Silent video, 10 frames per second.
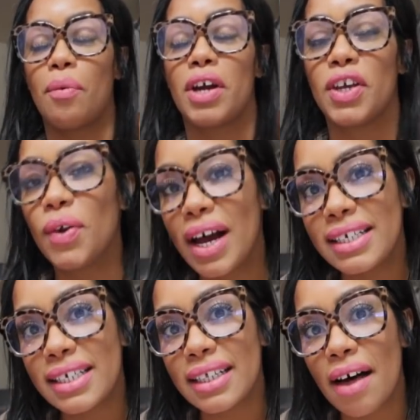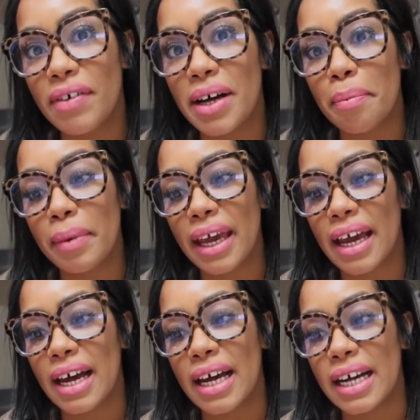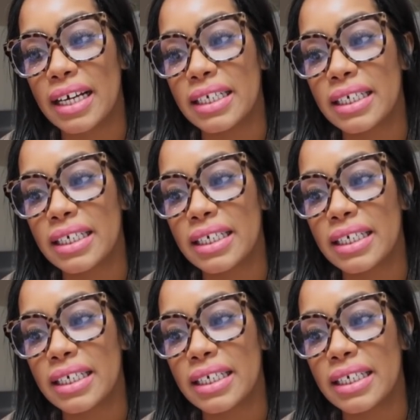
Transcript: I want you guys to love them. And